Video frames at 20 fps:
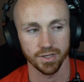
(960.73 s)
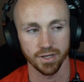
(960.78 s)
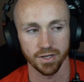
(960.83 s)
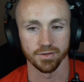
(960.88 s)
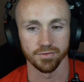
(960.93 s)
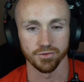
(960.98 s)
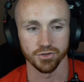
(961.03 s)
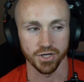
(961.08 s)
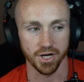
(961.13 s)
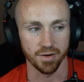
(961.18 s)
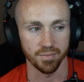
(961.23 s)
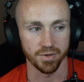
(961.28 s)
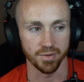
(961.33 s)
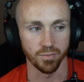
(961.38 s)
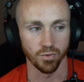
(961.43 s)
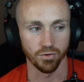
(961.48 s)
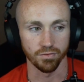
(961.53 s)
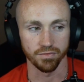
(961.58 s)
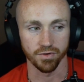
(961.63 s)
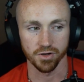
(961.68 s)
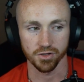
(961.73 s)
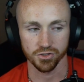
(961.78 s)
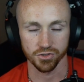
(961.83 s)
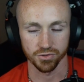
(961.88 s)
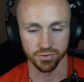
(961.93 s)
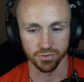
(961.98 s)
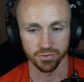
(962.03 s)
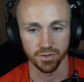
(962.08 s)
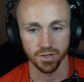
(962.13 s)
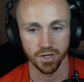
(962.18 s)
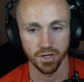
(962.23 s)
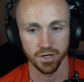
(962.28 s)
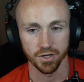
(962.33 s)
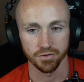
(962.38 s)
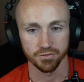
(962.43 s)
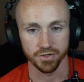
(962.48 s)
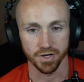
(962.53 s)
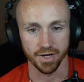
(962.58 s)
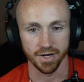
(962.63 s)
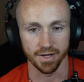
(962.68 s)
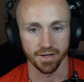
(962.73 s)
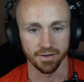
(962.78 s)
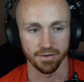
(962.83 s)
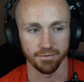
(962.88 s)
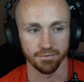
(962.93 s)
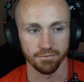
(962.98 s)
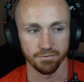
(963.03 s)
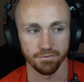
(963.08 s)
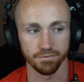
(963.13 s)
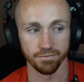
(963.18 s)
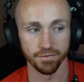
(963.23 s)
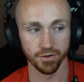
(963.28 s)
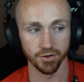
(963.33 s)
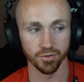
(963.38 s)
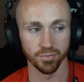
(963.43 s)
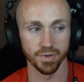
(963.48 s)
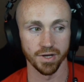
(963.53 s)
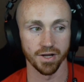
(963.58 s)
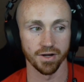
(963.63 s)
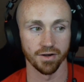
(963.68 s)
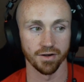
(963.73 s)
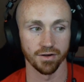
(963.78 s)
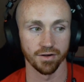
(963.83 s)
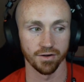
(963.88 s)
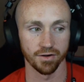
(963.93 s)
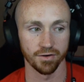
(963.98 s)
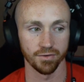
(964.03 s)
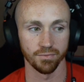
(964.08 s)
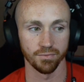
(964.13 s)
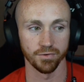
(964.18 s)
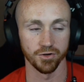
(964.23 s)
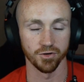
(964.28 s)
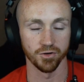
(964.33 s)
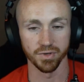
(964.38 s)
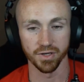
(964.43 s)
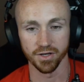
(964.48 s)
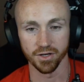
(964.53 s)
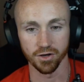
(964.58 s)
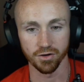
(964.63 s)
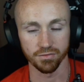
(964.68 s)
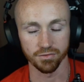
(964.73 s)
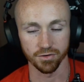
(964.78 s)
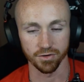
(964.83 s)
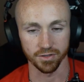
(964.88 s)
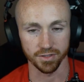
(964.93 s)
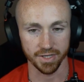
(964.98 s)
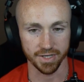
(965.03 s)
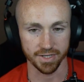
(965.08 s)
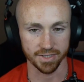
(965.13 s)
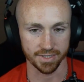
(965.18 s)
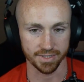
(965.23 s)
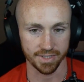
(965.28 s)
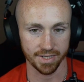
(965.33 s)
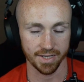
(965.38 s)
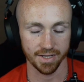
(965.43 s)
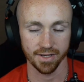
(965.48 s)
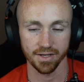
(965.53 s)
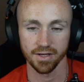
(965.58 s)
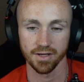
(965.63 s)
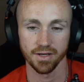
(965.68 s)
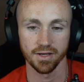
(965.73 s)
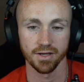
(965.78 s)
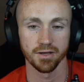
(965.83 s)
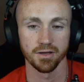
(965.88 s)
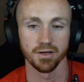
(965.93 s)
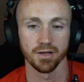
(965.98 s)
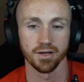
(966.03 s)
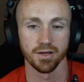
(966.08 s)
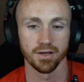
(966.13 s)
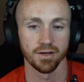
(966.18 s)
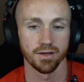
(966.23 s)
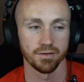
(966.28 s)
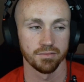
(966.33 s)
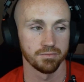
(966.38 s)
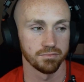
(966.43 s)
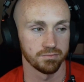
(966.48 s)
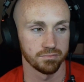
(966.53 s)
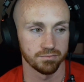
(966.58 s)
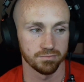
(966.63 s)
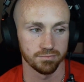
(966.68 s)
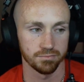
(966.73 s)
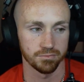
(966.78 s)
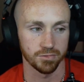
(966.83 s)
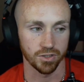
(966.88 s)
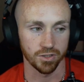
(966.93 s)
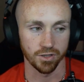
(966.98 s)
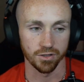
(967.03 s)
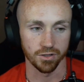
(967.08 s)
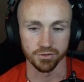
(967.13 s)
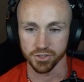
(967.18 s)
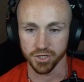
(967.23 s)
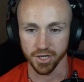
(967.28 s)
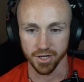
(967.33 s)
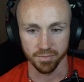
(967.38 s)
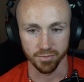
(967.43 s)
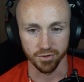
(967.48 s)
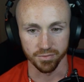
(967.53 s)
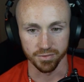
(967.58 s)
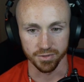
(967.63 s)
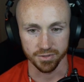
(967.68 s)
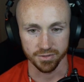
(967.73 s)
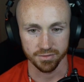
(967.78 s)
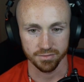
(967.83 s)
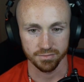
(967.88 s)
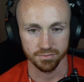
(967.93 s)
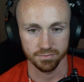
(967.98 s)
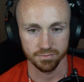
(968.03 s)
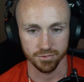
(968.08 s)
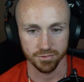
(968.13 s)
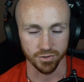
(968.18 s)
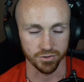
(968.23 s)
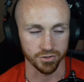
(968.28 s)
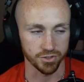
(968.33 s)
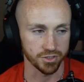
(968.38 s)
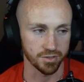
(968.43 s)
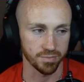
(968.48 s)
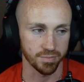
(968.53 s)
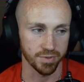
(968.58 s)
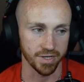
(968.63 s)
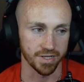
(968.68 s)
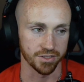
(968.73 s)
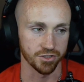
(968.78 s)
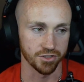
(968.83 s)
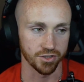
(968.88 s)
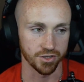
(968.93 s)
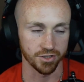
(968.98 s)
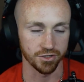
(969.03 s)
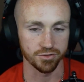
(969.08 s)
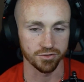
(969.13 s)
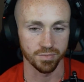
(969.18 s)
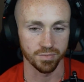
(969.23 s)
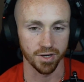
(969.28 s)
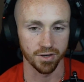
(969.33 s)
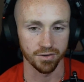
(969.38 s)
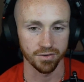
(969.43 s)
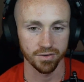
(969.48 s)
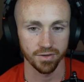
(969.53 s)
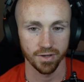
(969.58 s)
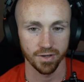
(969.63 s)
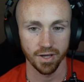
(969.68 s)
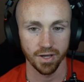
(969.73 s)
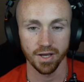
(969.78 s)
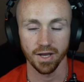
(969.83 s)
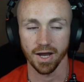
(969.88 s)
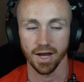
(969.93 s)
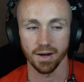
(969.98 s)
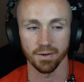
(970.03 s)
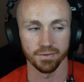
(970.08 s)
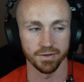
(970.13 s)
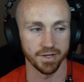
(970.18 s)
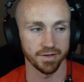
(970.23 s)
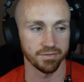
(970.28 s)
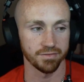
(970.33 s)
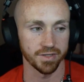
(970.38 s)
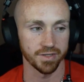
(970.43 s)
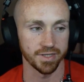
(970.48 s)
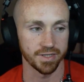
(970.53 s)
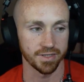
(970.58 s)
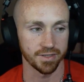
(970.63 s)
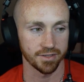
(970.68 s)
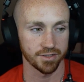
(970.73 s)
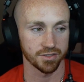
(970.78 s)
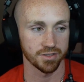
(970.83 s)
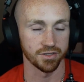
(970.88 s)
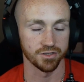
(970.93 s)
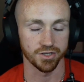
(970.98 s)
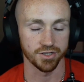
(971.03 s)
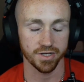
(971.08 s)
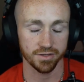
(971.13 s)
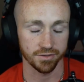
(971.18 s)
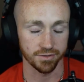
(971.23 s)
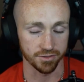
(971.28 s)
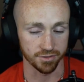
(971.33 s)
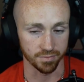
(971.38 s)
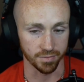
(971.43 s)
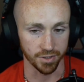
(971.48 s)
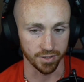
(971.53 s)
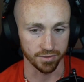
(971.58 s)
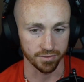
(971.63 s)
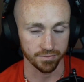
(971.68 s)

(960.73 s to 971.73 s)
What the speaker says: Trying to be more functional, trying to feel better when you bend over and things like that, closed chain movements. So it just depends. You can use both. I would definitely suggest using both.